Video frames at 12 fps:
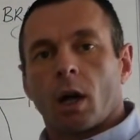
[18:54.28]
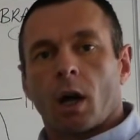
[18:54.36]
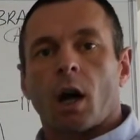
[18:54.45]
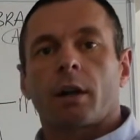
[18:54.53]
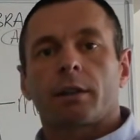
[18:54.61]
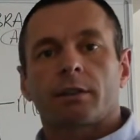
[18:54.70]

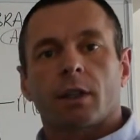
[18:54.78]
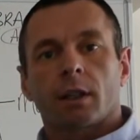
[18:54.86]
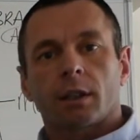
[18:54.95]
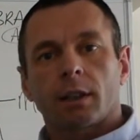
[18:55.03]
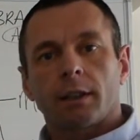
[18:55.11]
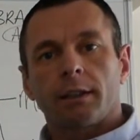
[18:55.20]

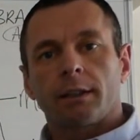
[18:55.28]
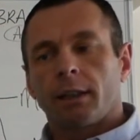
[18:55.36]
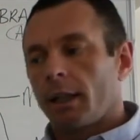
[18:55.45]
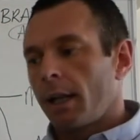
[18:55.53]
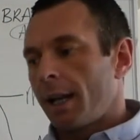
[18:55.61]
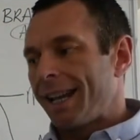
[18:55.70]
horizontally
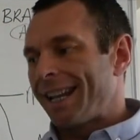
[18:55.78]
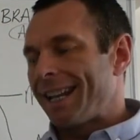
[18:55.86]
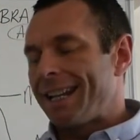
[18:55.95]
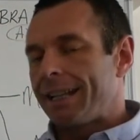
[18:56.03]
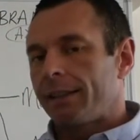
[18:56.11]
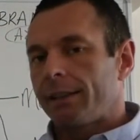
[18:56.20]

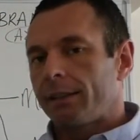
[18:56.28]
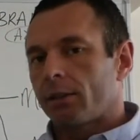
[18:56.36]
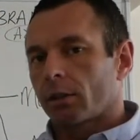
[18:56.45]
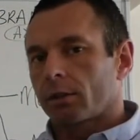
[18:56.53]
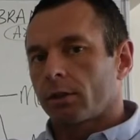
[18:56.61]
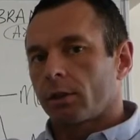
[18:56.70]

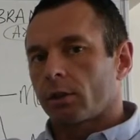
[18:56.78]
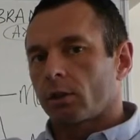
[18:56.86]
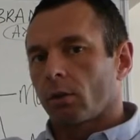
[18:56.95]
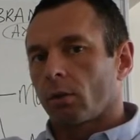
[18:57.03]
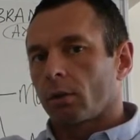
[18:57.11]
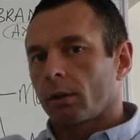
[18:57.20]
adduct the
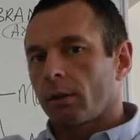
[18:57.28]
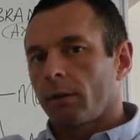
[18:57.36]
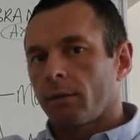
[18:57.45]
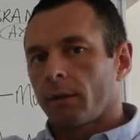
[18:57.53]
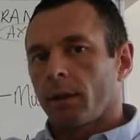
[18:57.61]
shoulder.